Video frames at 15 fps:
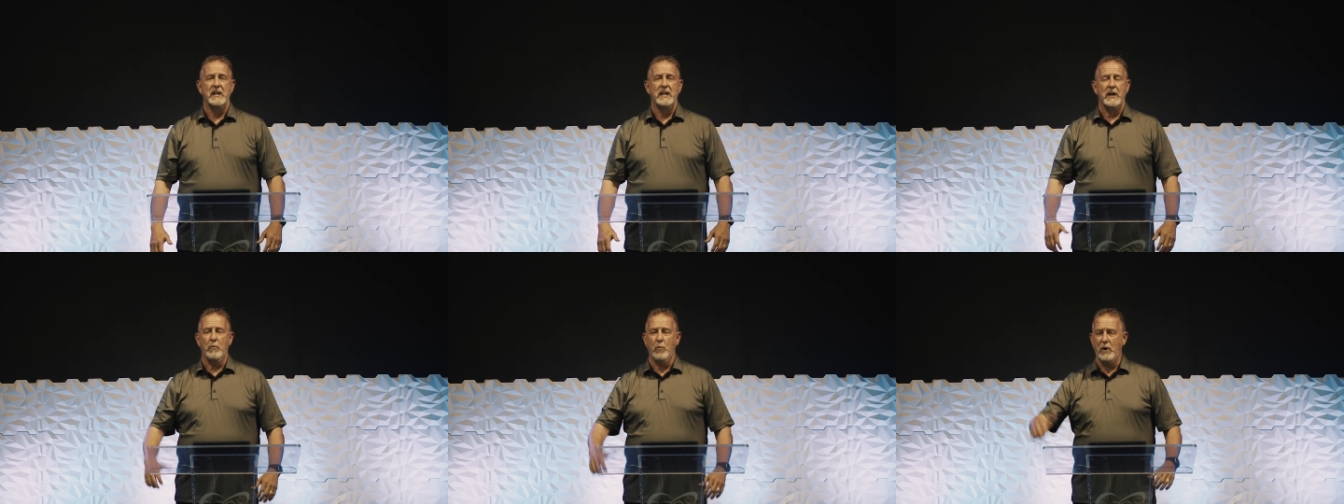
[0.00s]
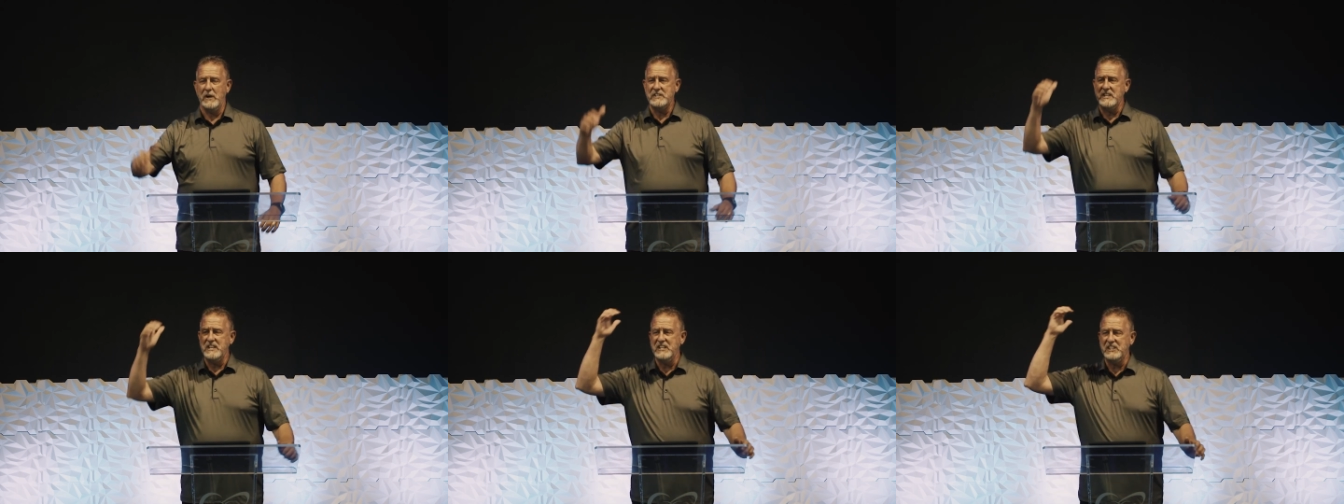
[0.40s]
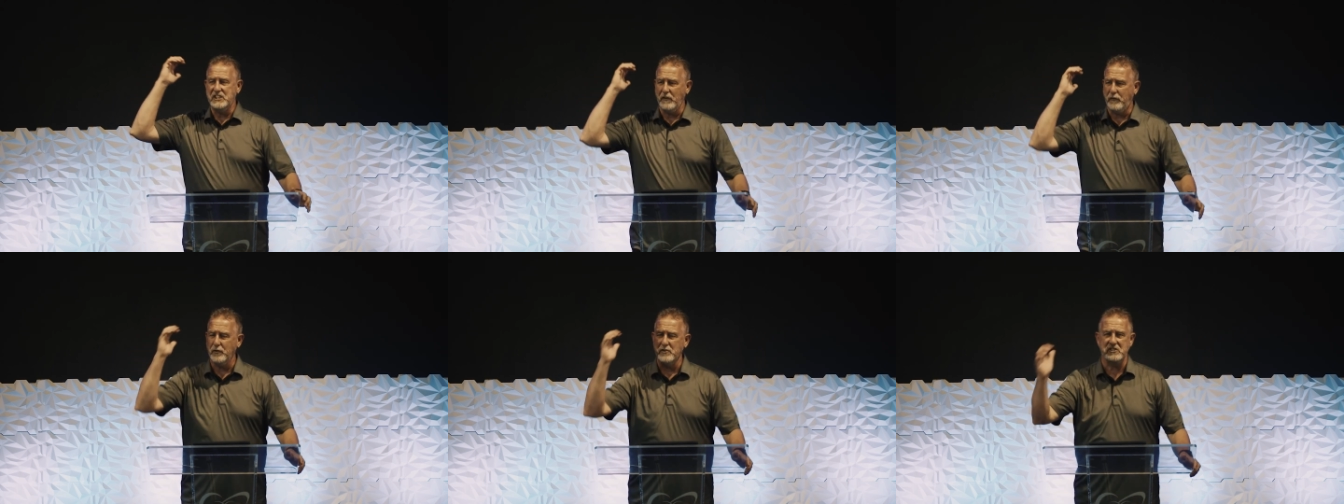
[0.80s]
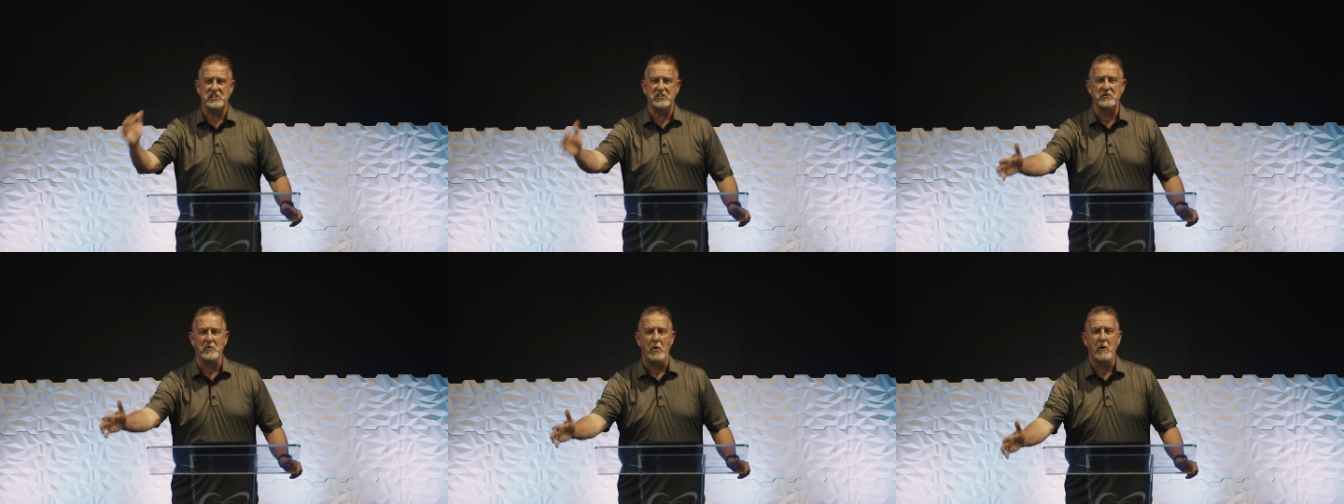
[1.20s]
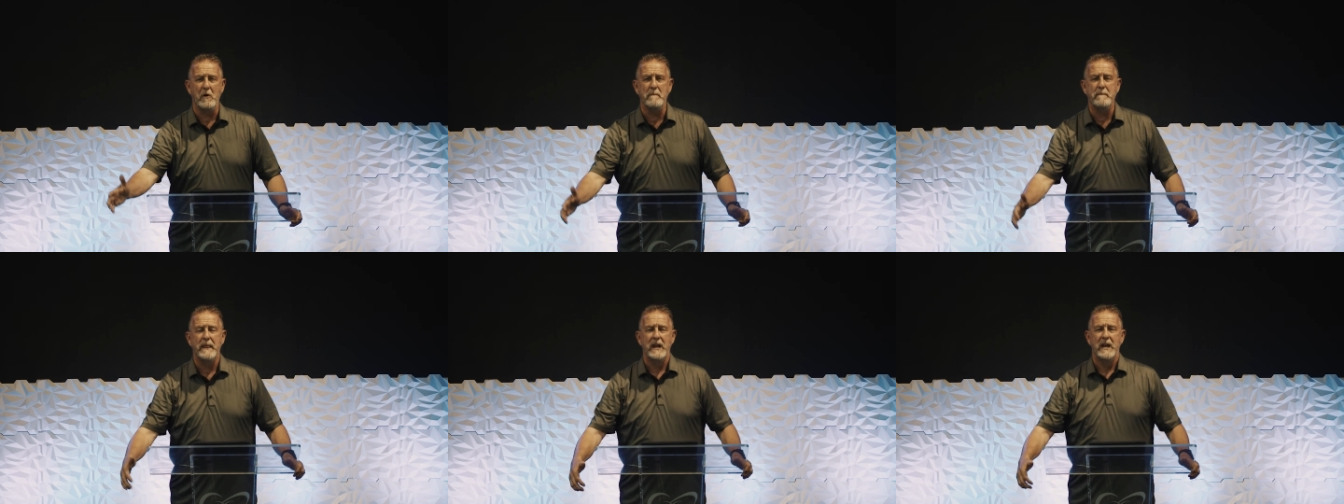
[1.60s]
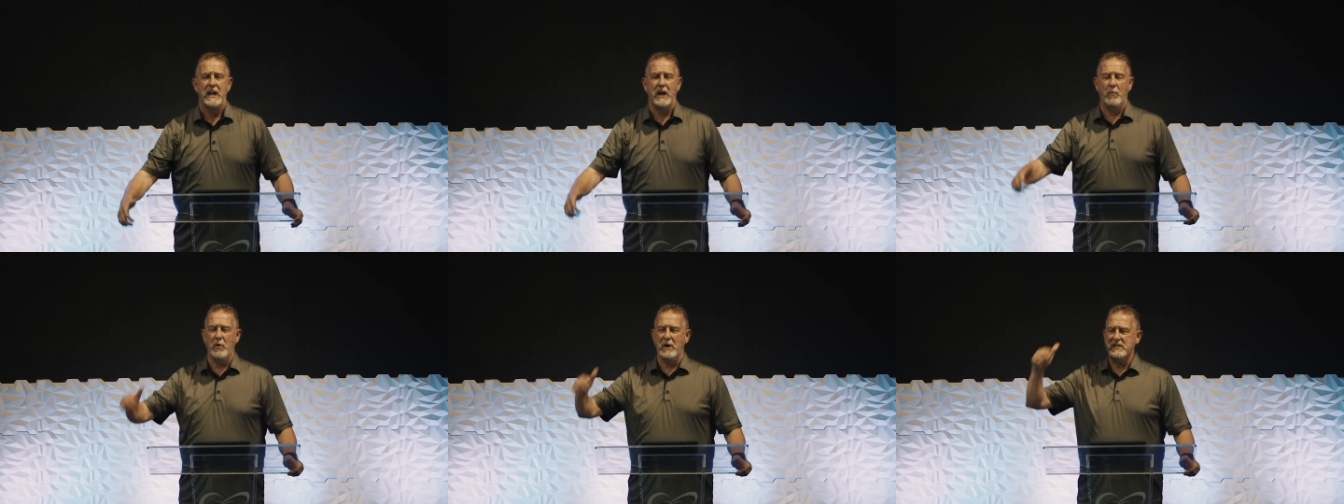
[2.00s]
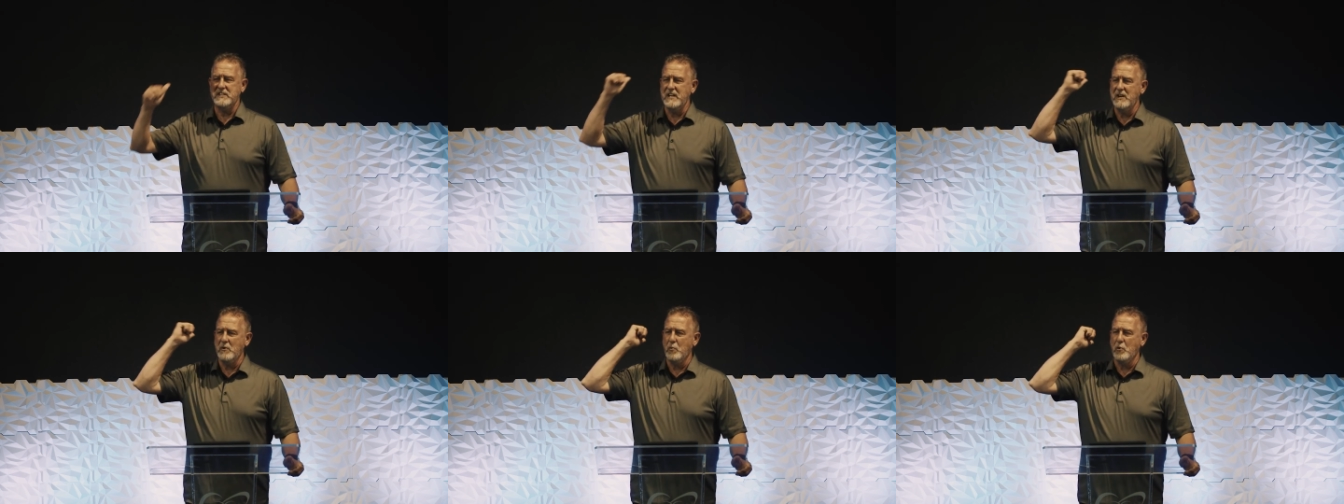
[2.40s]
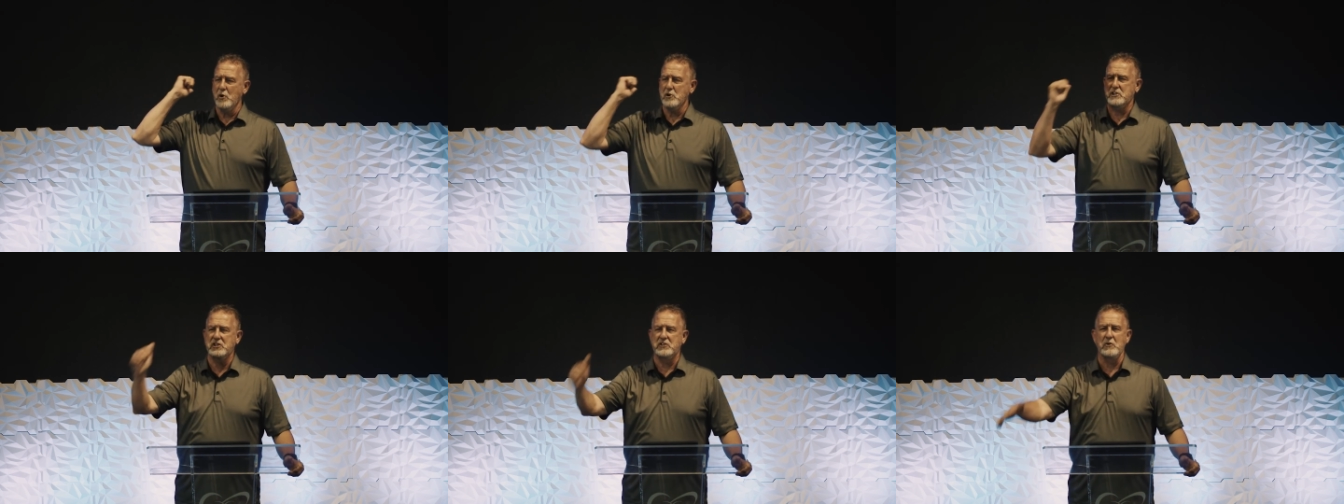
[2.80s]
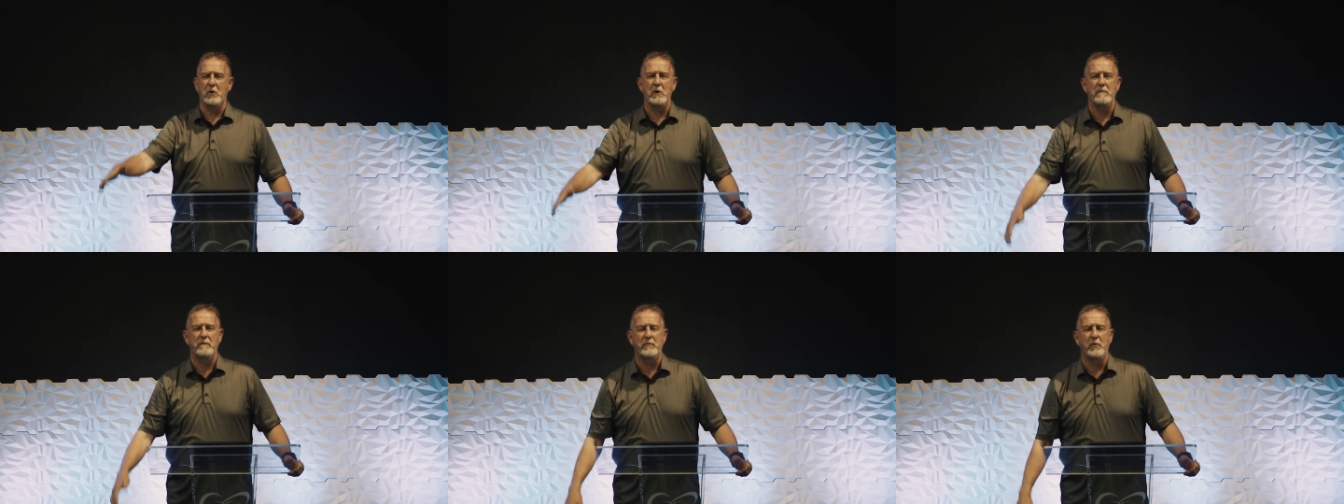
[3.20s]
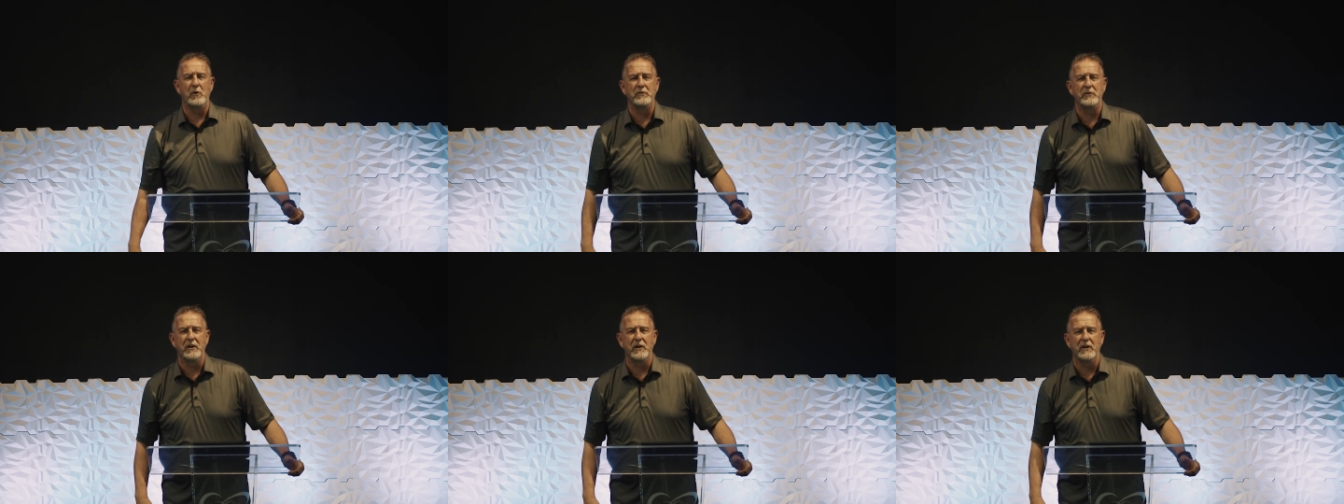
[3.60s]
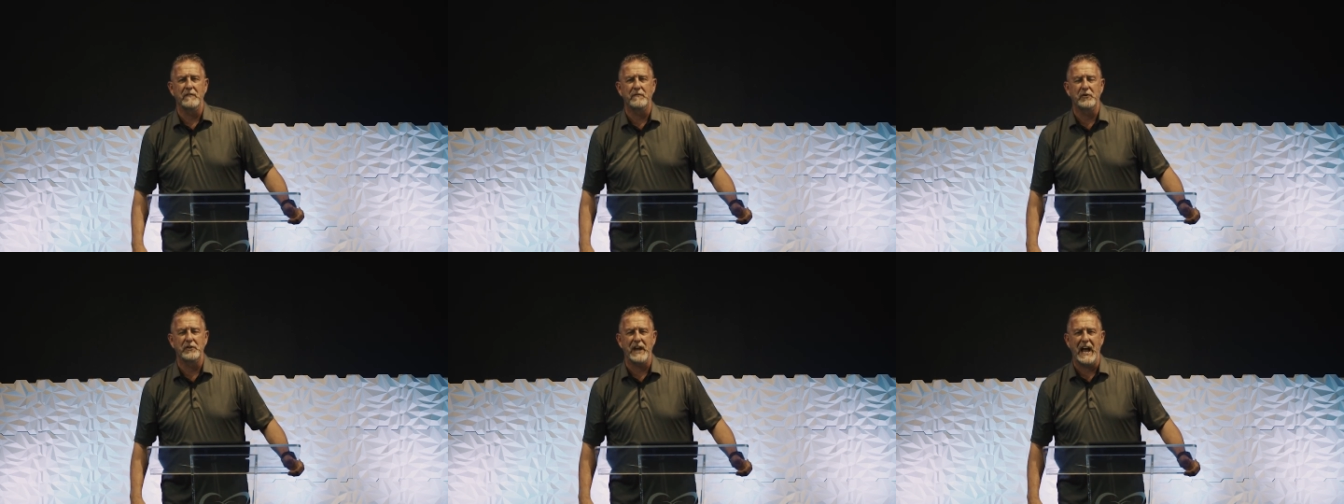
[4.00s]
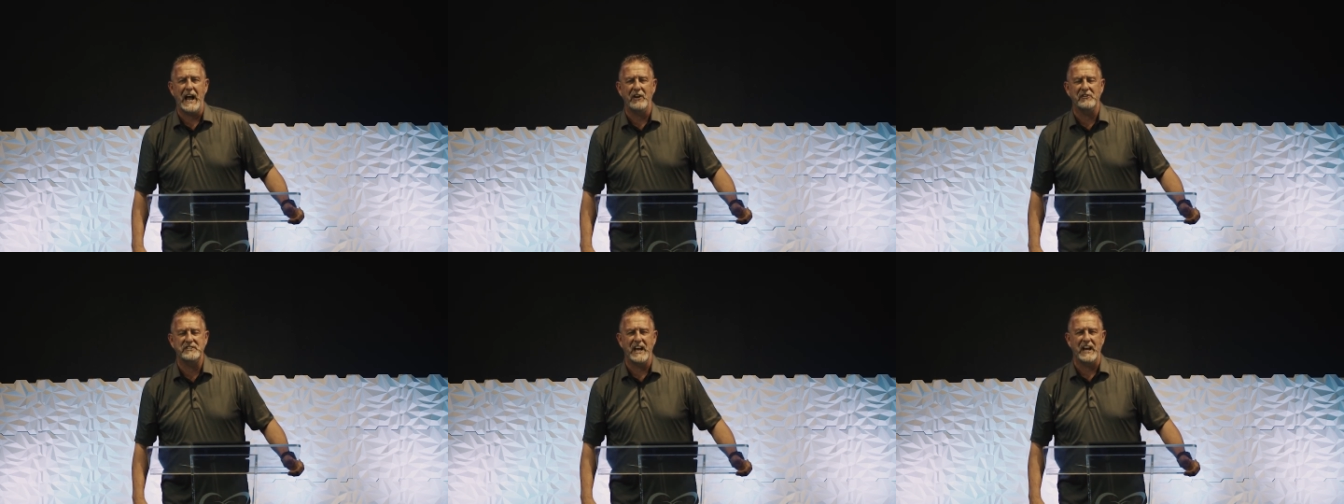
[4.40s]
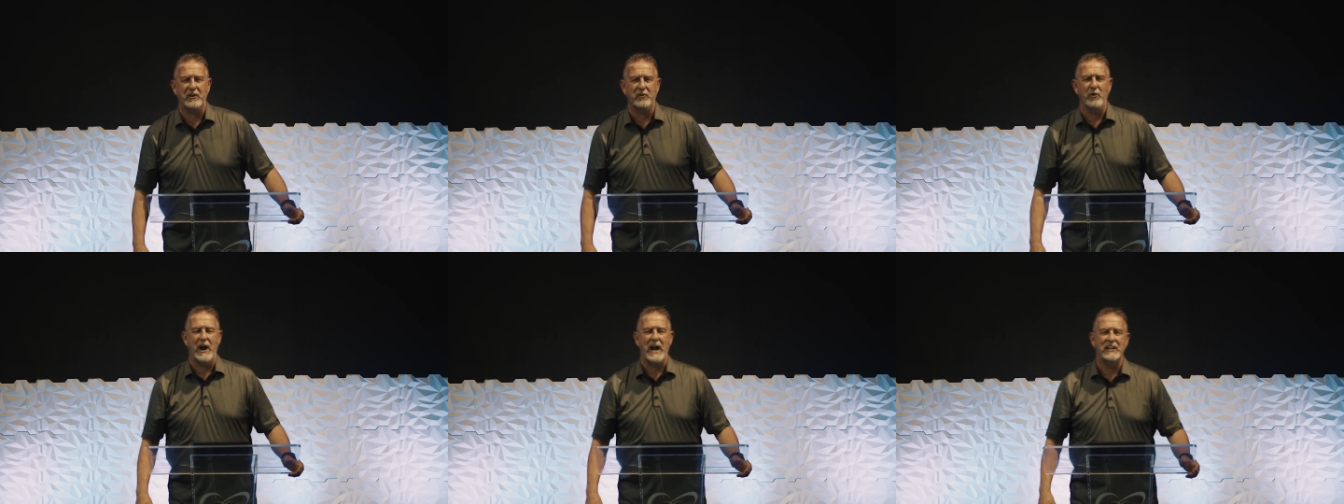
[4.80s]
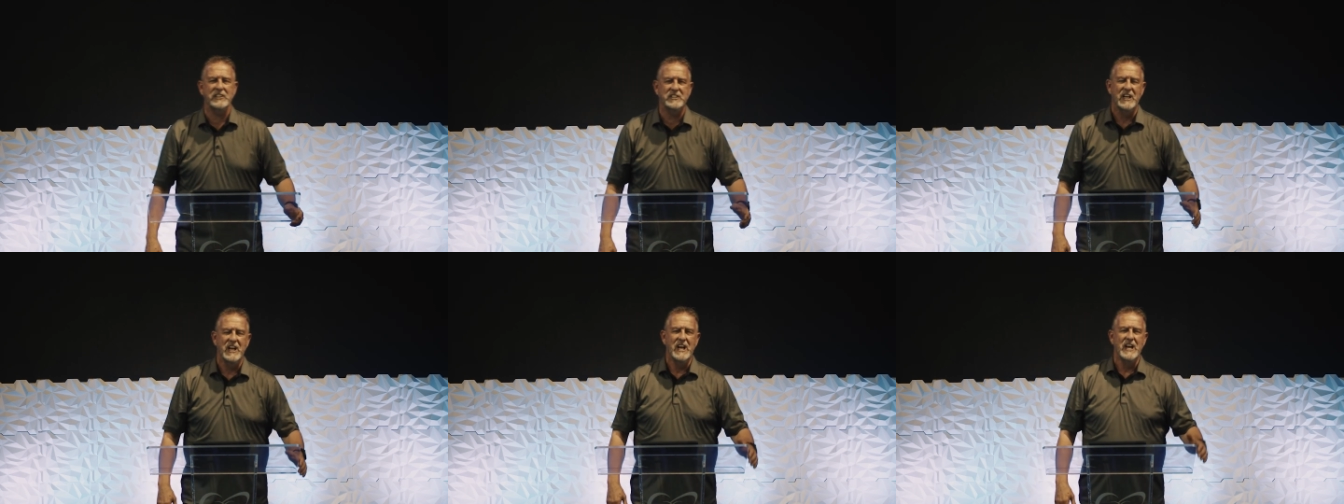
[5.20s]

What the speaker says: It wasn't a different storm. It wasn't a worse storm for the house that crashed.